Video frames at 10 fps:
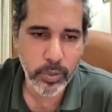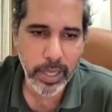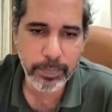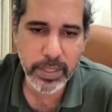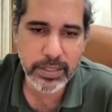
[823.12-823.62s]
to
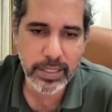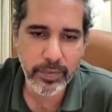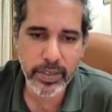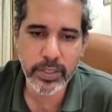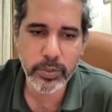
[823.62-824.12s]
Epic
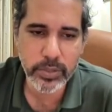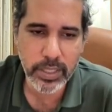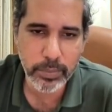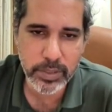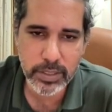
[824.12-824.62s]
7 to
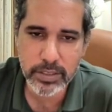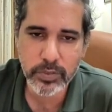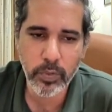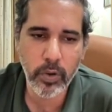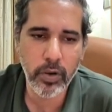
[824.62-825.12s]

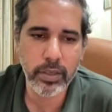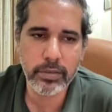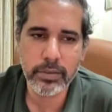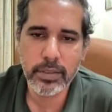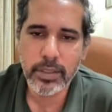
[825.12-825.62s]
Summoner's
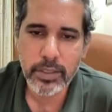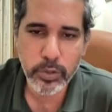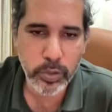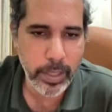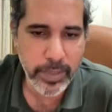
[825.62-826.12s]
War.
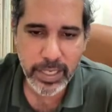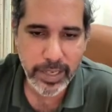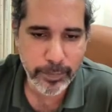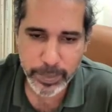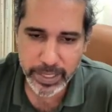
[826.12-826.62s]
You name it,
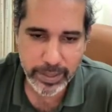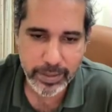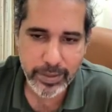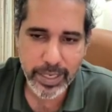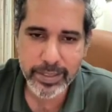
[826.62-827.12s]
I've played
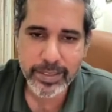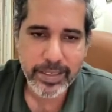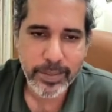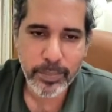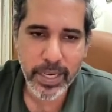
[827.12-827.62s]
it, right?
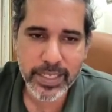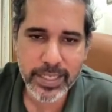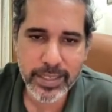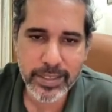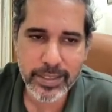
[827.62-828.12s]

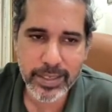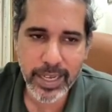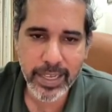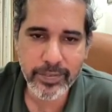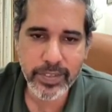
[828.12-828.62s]
But
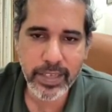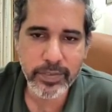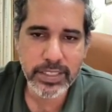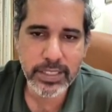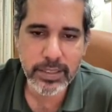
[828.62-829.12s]
I have
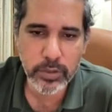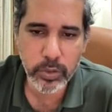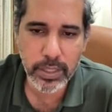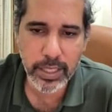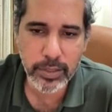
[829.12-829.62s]
never seen,
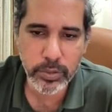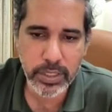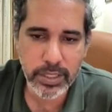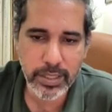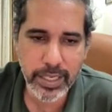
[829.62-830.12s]
so like you see